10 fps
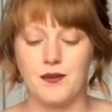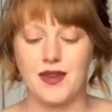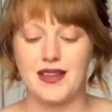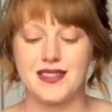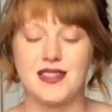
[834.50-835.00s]

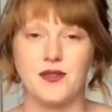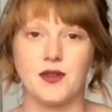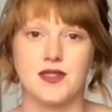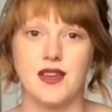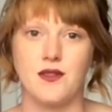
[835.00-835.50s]
It's
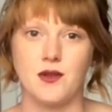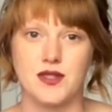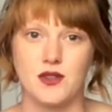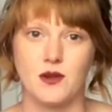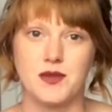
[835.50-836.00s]
difficult to give you a
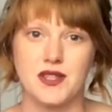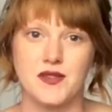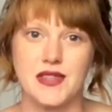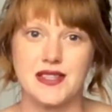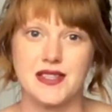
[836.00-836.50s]
synopsis
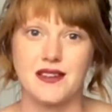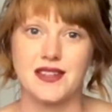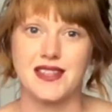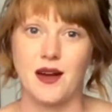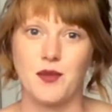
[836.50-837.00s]
for this
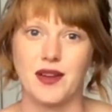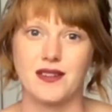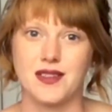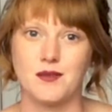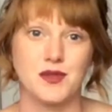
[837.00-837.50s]
series now
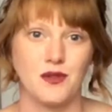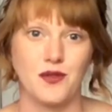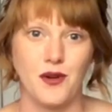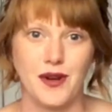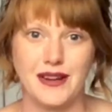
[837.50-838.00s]
because I'm so
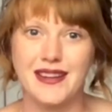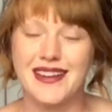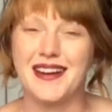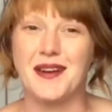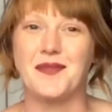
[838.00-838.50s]
far in,
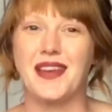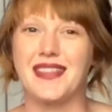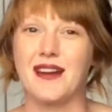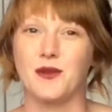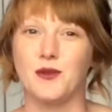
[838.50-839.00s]
and
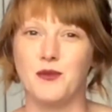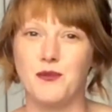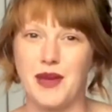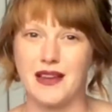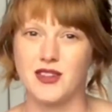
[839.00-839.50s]
they're all
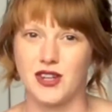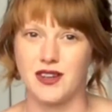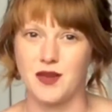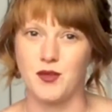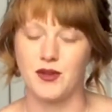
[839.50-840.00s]
big
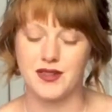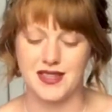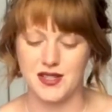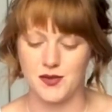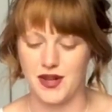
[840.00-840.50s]
chunky books.
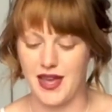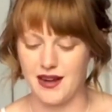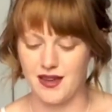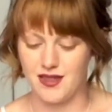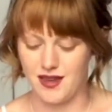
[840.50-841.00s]
This one again
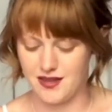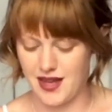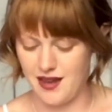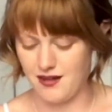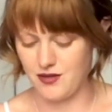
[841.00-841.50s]
I think is
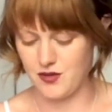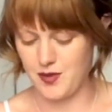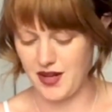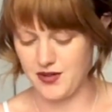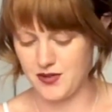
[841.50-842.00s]
800
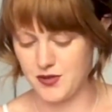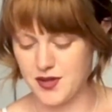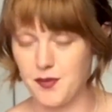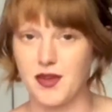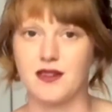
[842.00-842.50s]
pages or
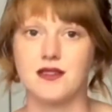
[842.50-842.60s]
something,